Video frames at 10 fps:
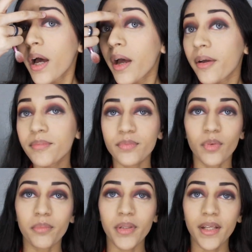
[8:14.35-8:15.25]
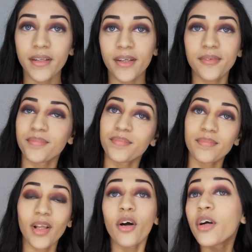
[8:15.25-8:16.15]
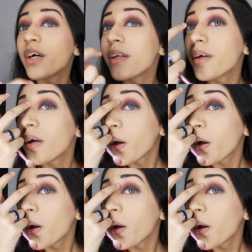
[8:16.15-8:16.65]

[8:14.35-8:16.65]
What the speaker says: high. Wipe that down. Oh good.